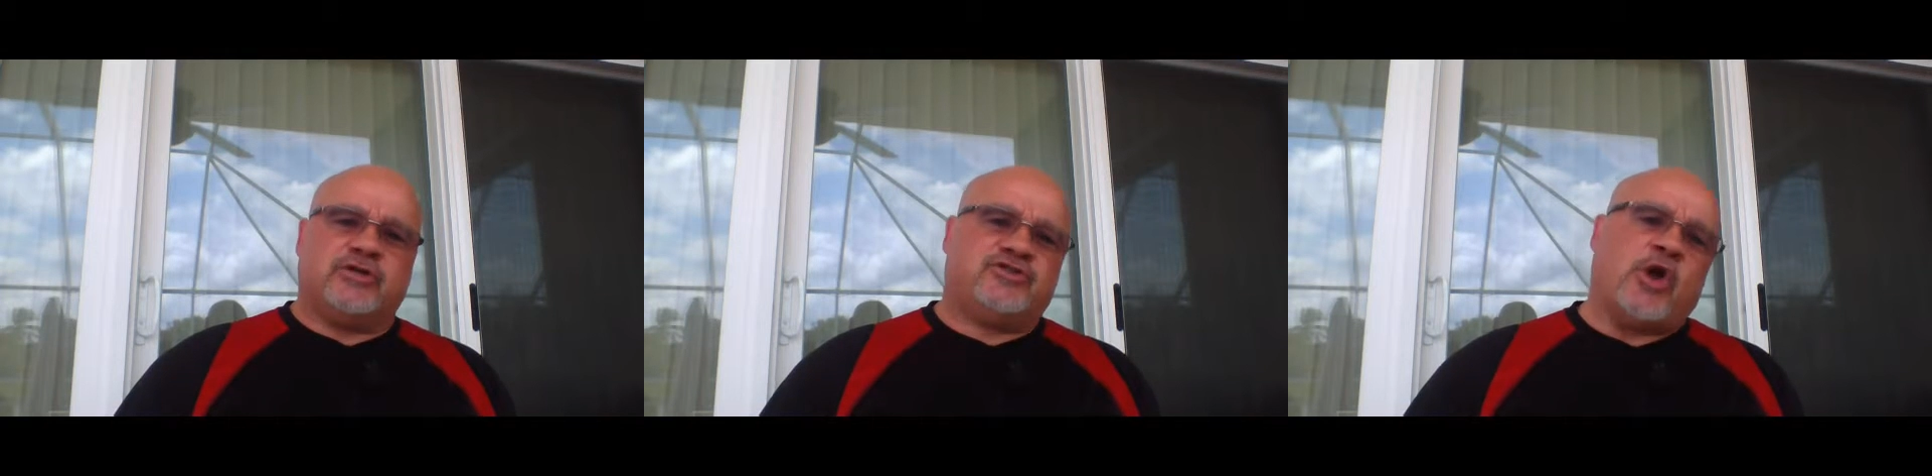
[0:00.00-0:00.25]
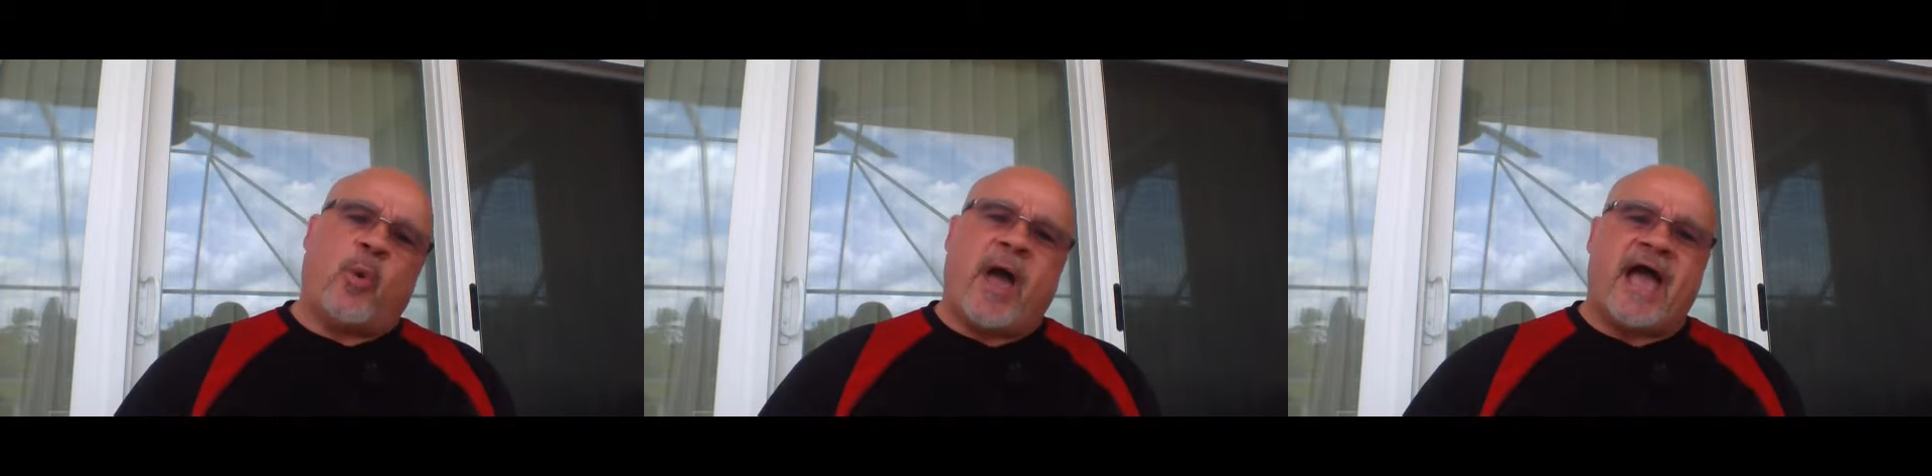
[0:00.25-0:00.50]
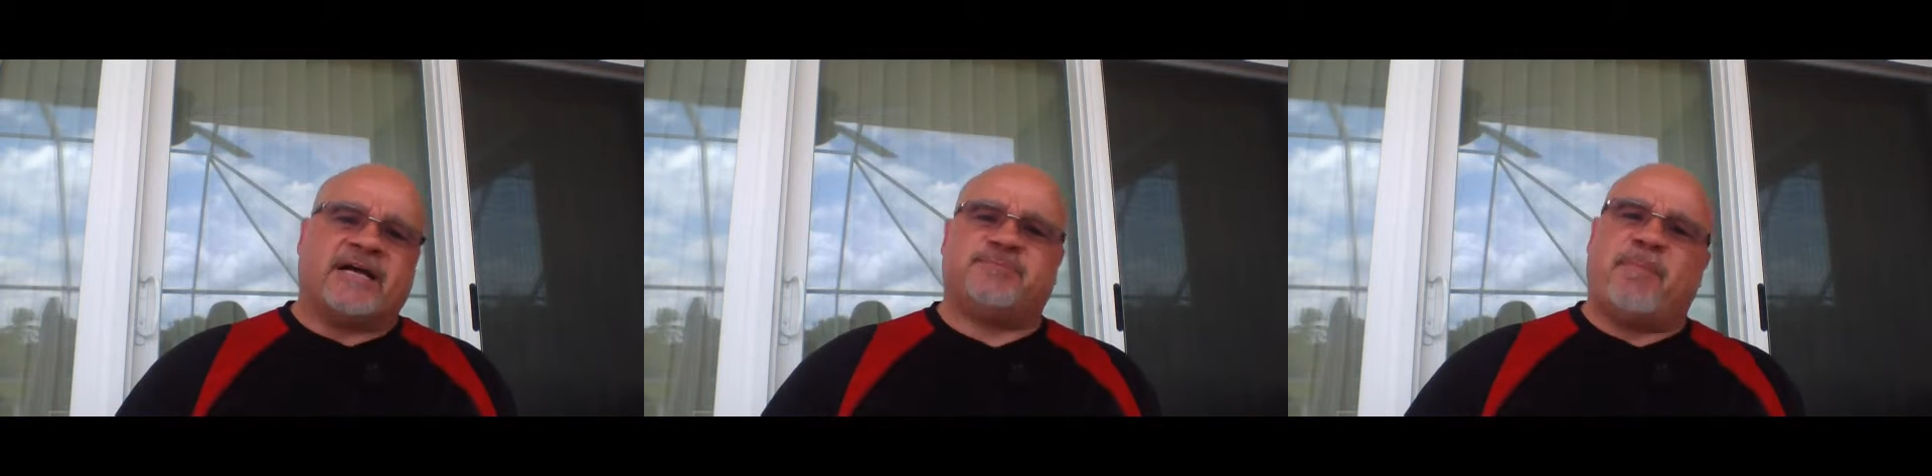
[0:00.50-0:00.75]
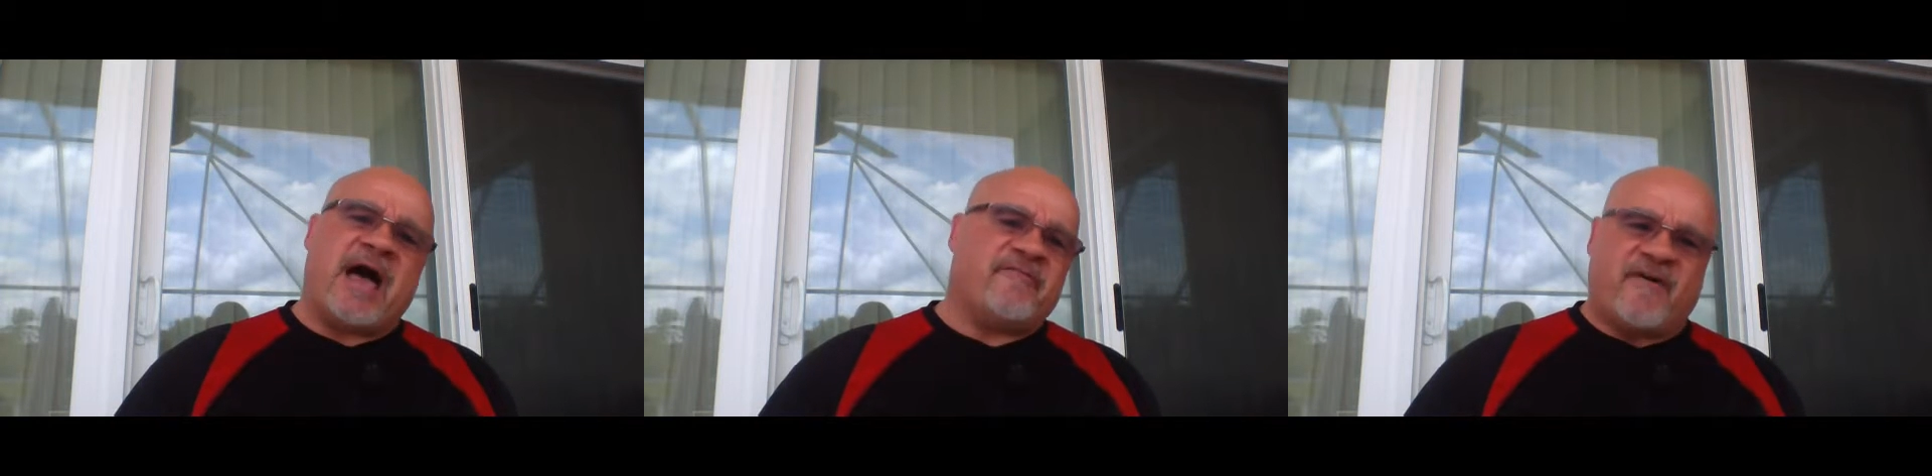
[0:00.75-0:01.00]
so as
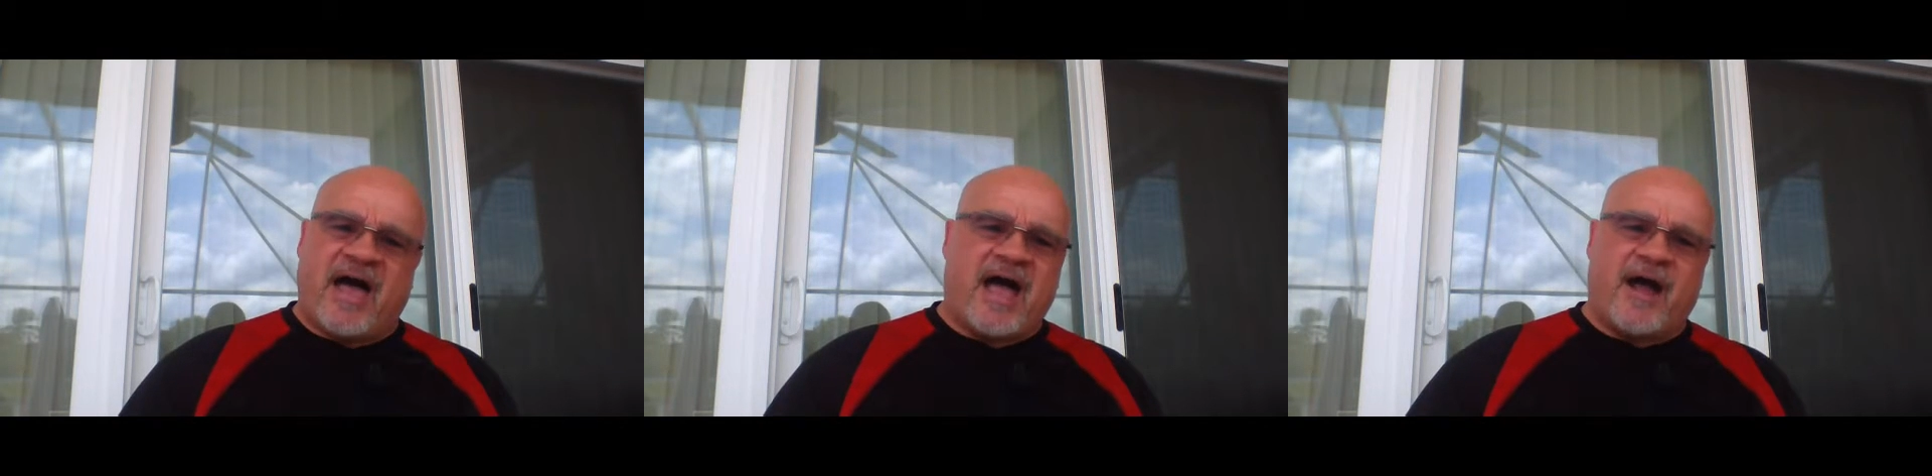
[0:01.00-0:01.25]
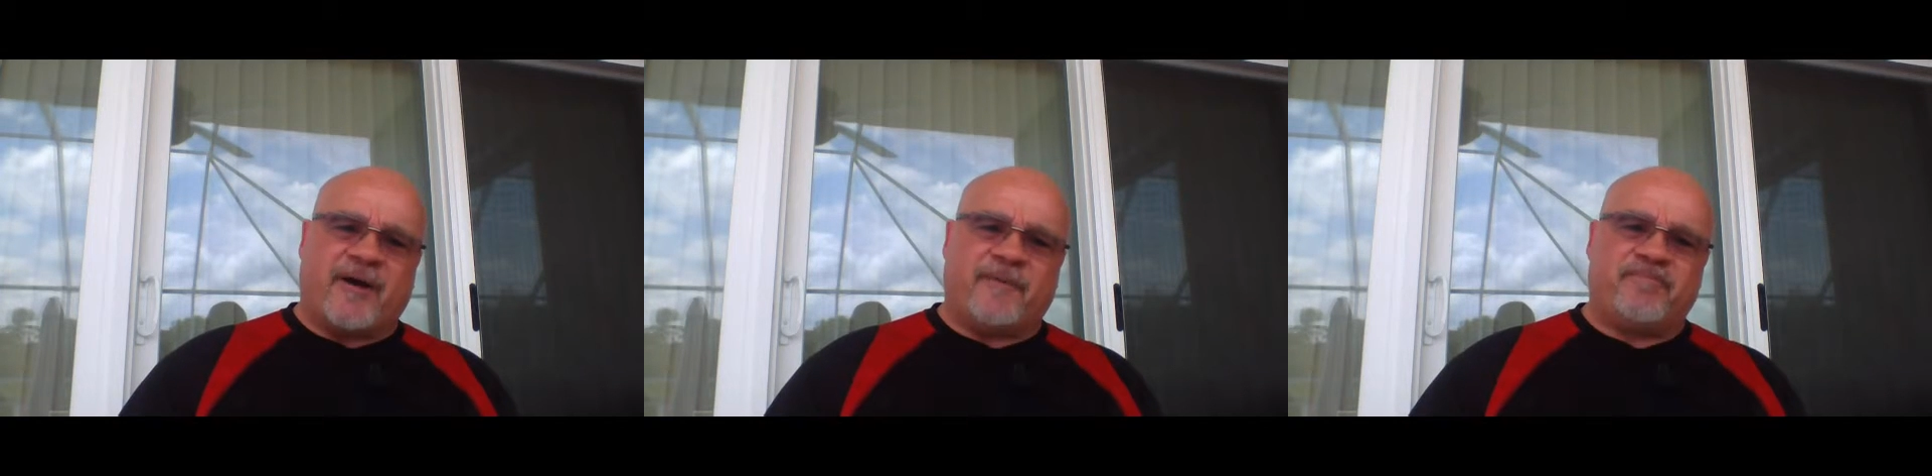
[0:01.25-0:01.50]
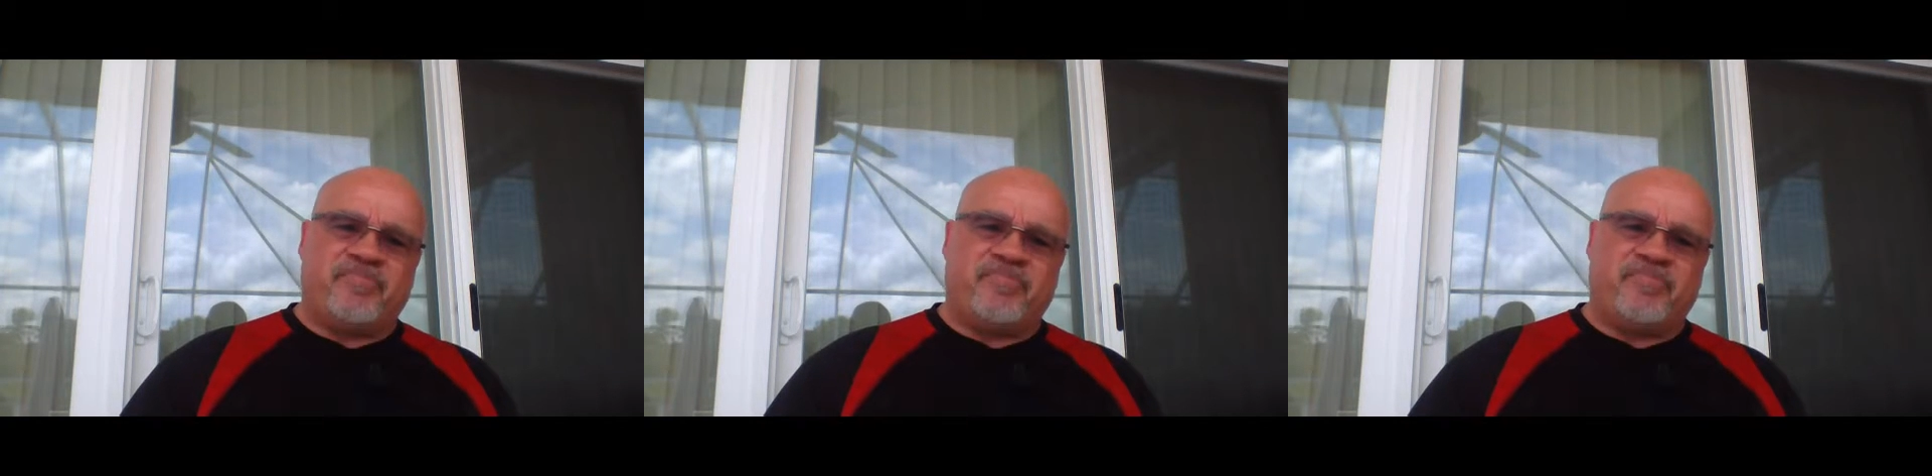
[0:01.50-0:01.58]
by fire."